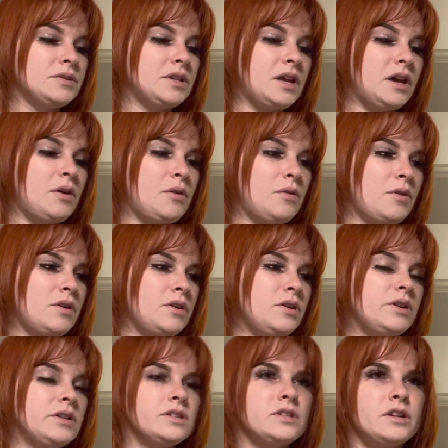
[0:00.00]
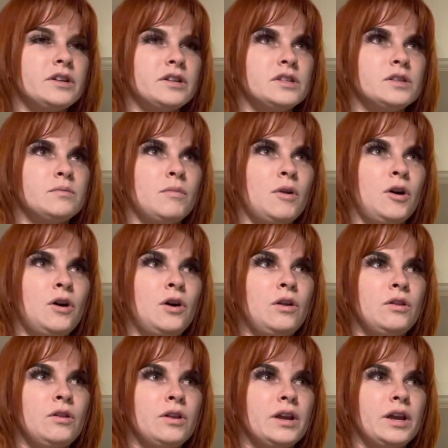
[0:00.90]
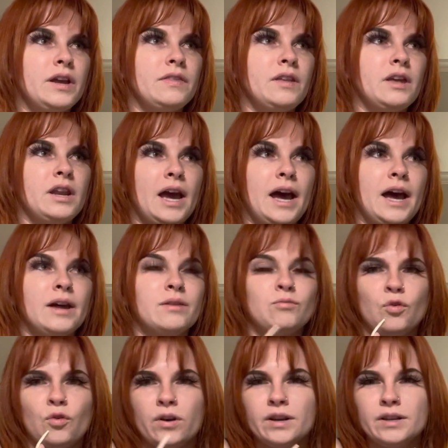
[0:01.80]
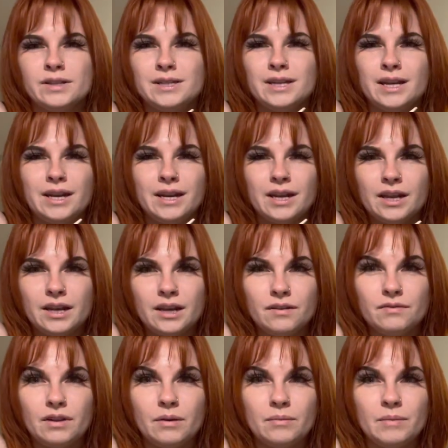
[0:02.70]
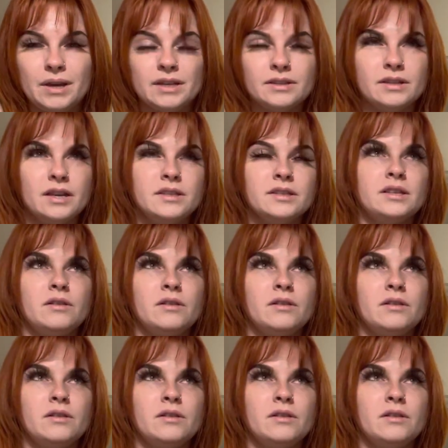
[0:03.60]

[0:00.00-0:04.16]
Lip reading: So you can start small and then add more as needed, if that makes sense.